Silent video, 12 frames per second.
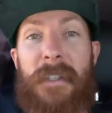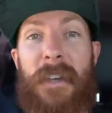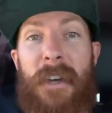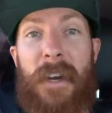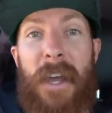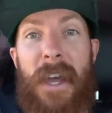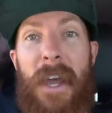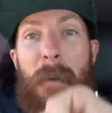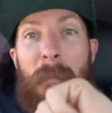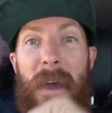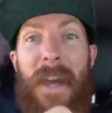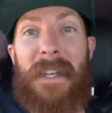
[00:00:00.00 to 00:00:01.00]
Sunday,
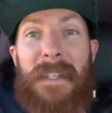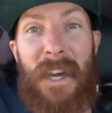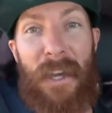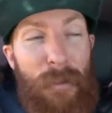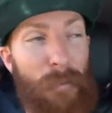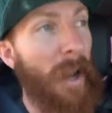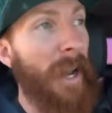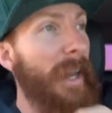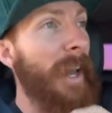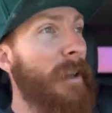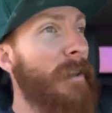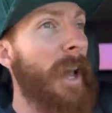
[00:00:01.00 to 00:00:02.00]
May 10th right
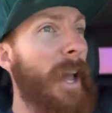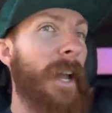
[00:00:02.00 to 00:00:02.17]
now.